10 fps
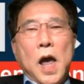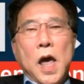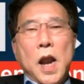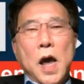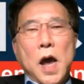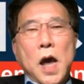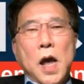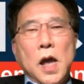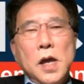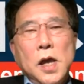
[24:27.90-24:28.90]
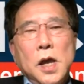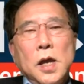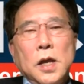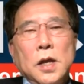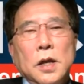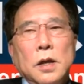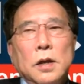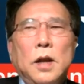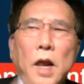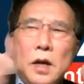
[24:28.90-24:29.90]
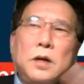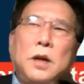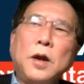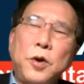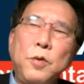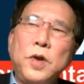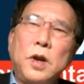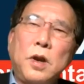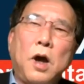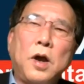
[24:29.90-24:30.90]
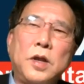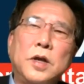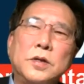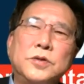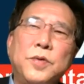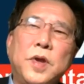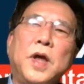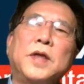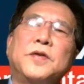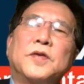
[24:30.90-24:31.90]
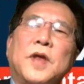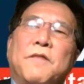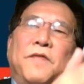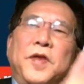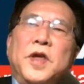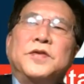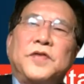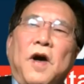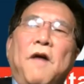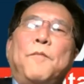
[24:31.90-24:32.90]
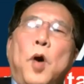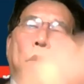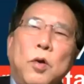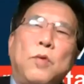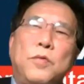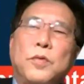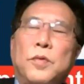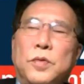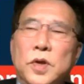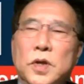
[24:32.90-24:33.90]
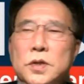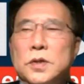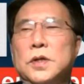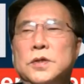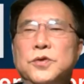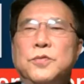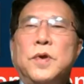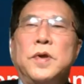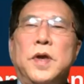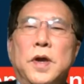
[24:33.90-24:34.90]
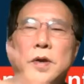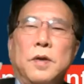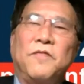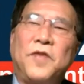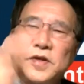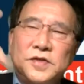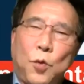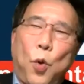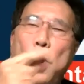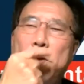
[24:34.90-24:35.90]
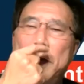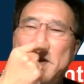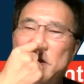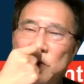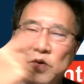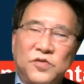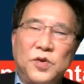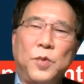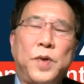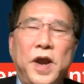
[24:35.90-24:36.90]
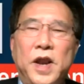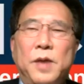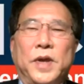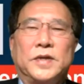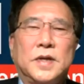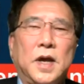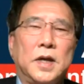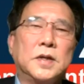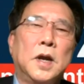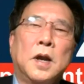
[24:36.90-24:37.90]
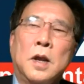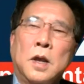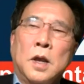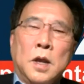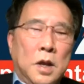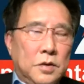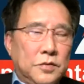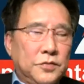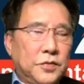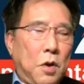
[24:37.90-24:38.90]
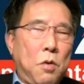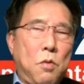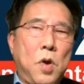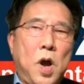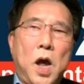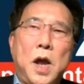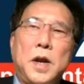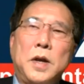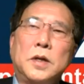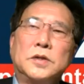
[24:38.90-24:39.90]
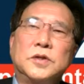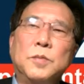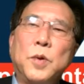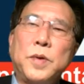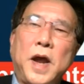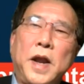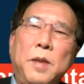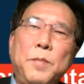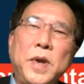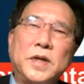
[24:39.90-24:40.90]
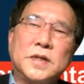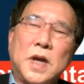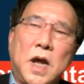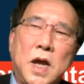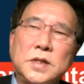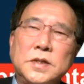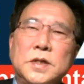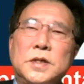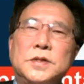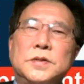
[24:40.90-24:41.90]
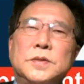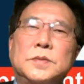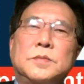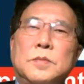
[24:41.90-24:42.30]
and uh, not not really long in the junior. It just I finished sophomore, going to the, the junior year. first quarter, I took thermodynamics class. So uh, the thermodynamics class is